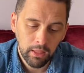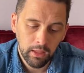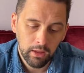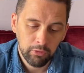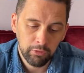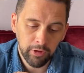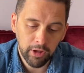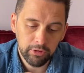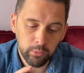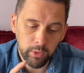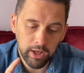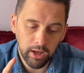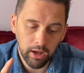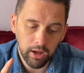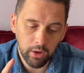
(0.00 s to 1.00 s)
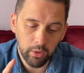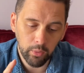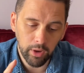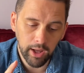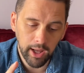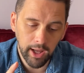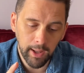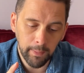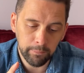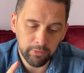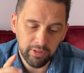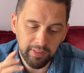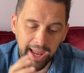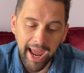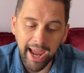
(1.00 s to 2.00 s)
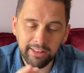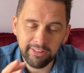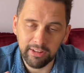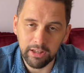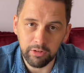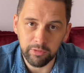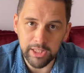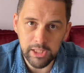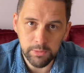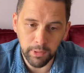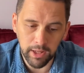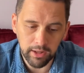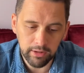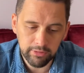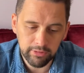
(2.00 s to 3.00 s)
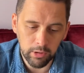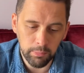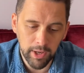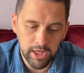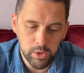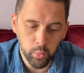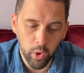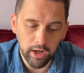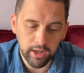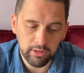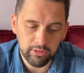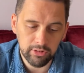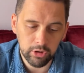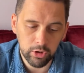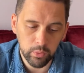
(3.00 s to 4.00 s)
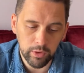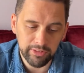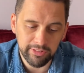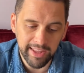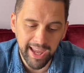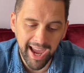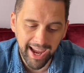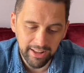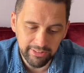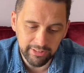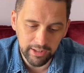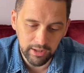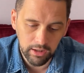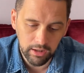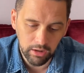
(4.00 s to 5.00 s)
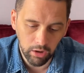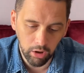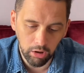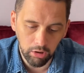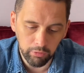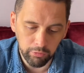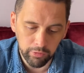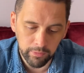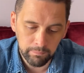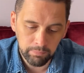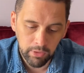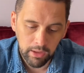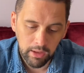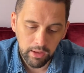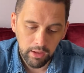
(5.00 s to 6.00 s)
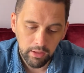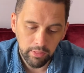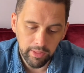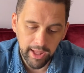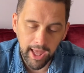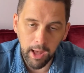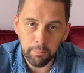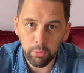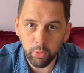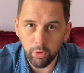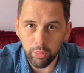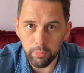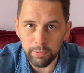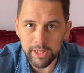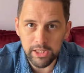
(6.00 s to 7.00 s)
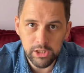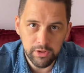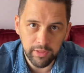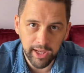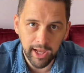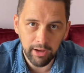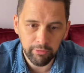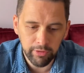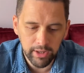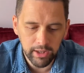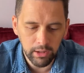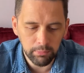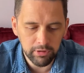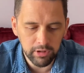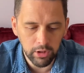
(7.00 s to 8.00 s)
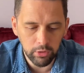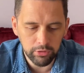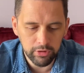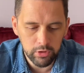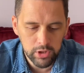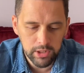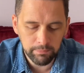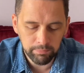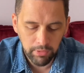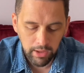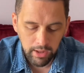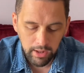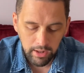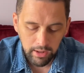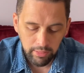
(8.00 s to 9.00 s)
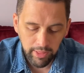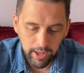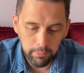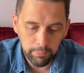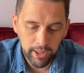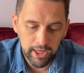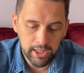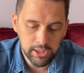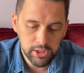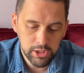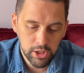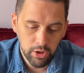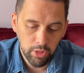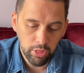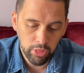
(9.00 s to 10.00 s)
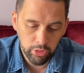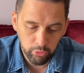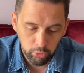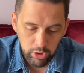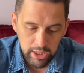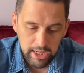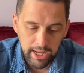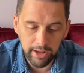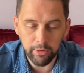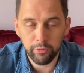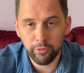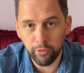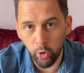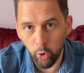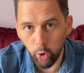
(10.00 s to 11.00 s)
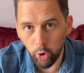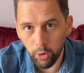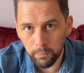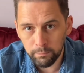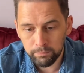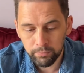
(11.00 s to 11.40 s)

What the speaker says: first we go to the attic of each place. So page 1 and 2 is the attic of the airport, the beach, the cafe, up to Yo Sushi. Then page 3 and 4